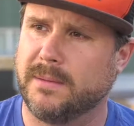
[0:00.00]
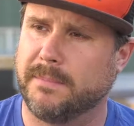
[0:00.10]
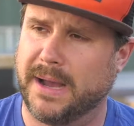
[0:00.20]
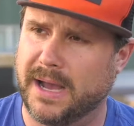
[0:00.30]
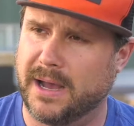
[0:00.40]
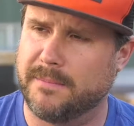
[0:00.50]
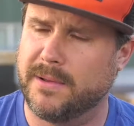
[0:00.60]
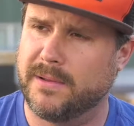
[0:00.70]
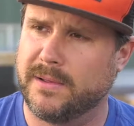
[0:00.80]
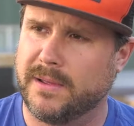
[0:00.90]

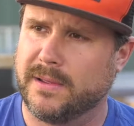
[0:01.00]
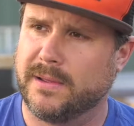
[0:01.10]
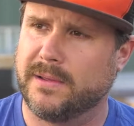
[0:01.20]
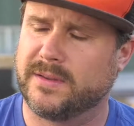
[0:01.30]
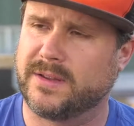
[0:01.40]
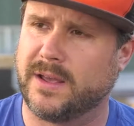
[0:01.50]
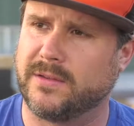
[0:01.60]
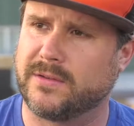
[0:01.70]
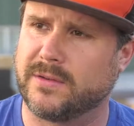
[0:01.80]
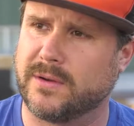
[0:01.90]
Bob
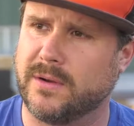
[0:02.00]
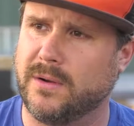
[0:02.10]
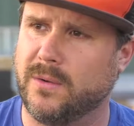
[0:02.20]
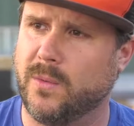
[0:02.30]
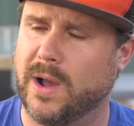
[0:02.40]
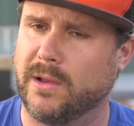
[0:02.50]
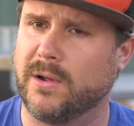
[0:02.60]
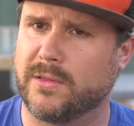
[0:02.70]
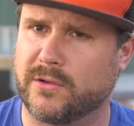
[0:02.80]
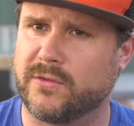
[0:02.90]
says, well,
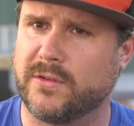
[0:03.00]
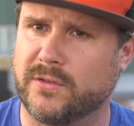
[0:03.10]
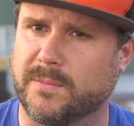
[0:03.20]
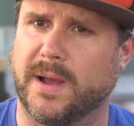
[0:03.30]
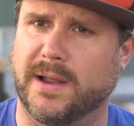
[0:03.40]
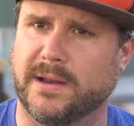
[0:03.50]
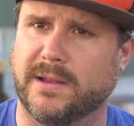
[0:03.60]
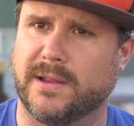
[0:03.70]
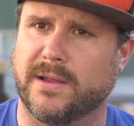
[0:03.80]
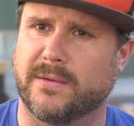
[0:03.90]
no, there's reasons behind
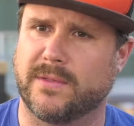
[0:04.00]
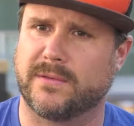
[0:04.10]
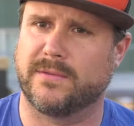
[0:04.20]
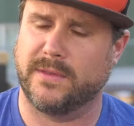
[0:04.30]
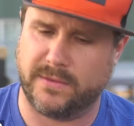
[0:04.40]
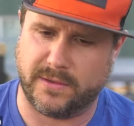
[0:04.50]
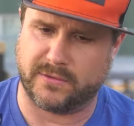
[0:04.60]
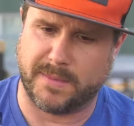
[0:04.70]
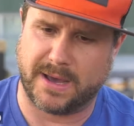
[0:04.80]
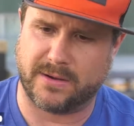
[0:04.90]
it.
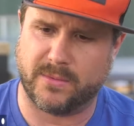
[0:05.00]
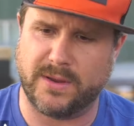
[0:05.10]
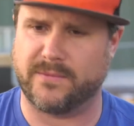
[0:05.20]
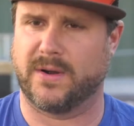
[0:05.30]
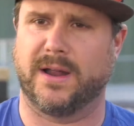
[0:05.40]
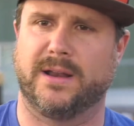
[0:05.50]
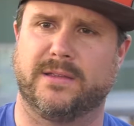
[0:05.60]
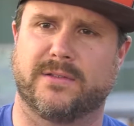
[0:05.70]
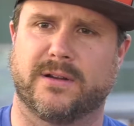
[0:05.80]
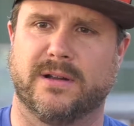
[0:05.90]
These modern wheat
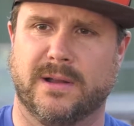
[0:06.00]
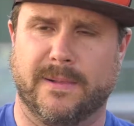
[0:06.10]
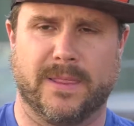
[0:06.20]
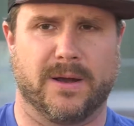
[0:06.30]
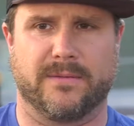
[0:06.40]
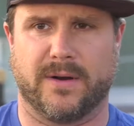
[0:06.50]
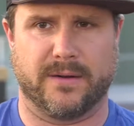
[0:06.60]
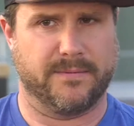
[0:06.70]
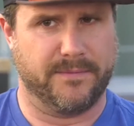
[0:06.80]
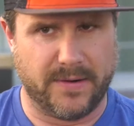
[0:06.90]
varieties are
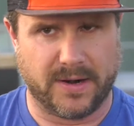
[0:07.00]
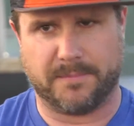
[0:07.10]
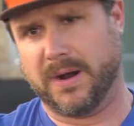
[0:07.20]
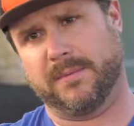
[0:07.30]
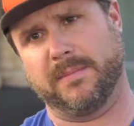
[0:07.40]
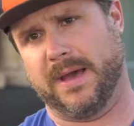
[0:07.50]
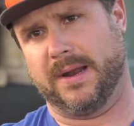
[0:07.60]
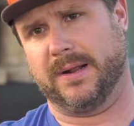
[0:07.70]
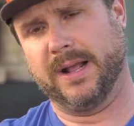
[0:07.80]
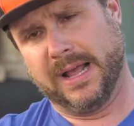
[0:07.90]
very
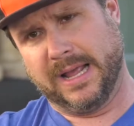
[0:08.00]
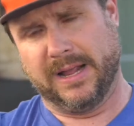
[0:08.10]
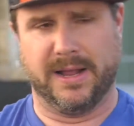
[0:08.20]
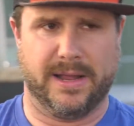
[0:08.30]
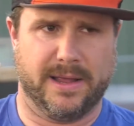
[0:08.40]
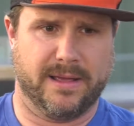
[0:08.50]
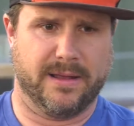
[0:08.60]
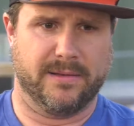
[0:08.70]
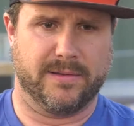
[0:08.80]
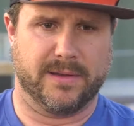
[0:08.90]
problematic,
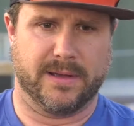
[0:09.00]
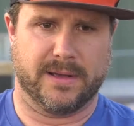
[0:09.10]
and